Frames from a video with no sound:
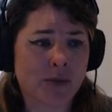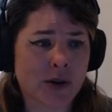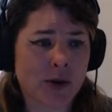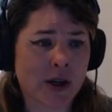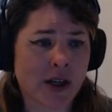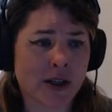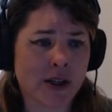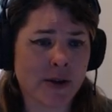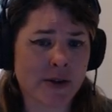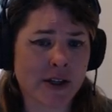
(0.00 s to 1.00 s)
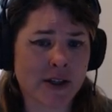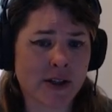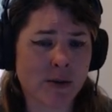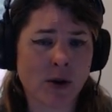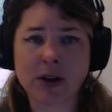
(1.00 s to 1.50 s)
You can use it to
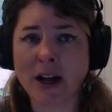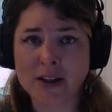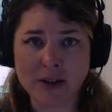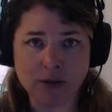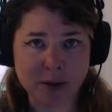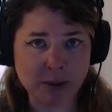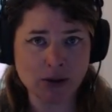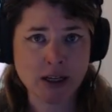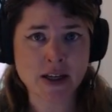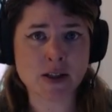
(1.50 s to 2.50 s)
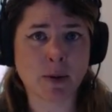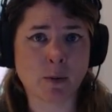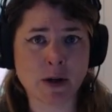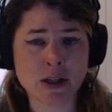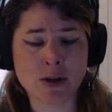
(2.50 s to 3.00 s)
do all kinds of different abilities, but
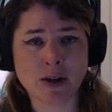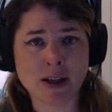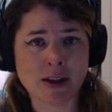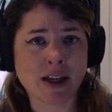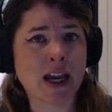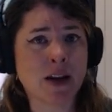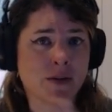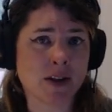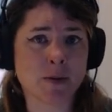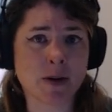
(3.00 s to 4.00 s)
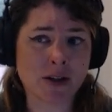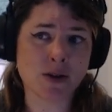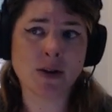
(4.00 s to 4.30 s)
when you're in the canvas, because you